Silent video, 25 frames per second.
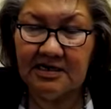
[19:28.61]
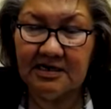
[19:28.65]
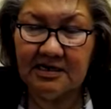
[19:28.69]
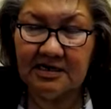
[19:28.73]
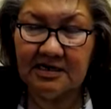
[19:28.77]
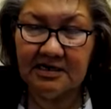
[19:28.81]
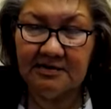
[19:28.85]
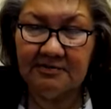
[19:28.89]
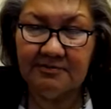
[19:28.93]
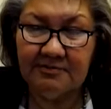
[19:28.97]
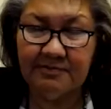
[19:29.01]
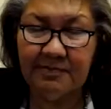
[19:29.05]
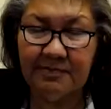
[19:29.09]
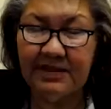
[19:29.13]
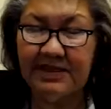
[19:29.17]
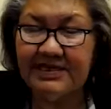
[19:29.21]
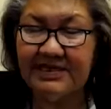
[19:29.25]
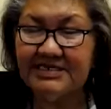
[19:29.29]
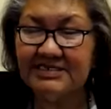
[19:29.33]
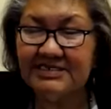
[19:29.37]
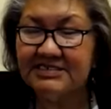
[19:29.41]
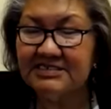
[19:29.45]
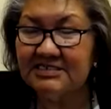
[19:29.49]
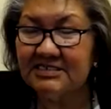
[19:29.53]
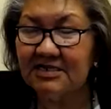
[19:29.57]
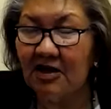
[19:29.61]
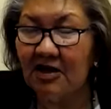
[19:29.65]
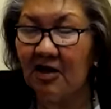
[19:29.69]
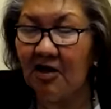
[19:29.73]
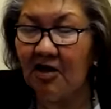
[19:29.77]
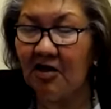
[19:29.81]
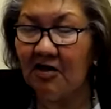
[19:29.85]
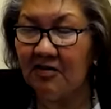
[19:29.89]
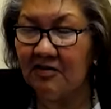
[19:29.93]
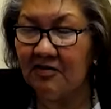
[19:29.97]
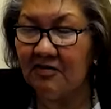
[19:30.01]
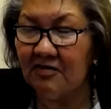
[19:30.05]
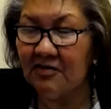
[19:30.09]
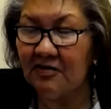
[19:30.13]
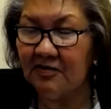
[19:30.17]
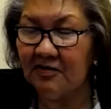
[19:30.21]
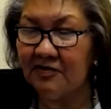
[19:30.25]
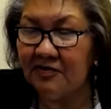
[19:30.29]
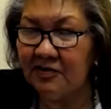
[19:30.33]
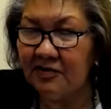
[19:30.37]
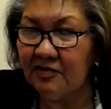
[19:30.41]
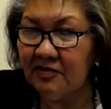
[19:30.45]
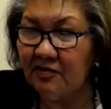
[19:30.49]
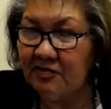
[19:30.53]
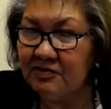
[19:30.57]
um, placed all
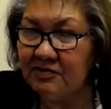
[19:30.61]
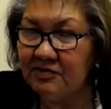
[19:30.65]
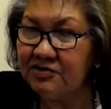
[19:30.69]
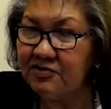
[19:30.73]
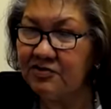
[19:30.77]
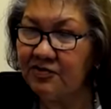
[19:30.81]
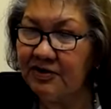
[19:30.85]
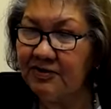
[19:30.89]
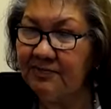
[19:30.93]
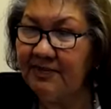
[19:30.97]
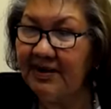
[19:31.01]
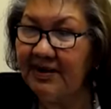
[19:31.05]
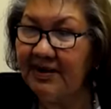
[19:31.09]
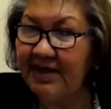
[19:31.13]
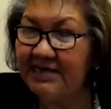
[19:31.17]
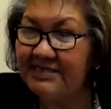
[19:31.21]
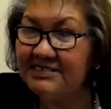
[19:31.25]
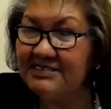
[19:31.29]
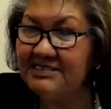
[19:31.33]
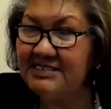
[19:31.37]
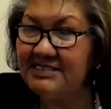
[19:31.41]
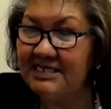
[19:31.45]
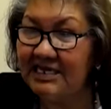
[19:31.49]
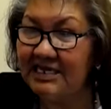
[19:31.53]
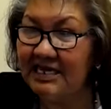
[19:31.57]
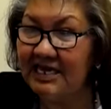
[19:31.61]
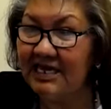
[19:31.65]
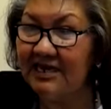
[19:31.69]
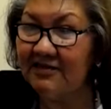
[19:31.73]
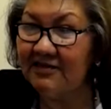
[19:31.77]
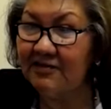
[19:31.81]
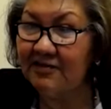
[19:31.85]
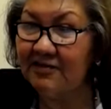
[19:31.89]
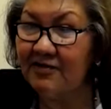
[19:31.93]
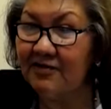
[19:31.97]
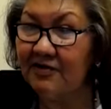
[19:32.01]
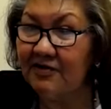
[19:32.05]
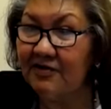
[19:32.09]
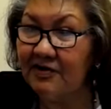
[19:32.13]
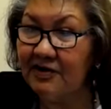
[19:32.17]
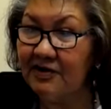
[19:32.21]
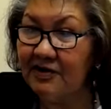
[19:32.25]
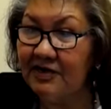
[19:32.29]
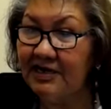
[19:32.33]
those three bands together,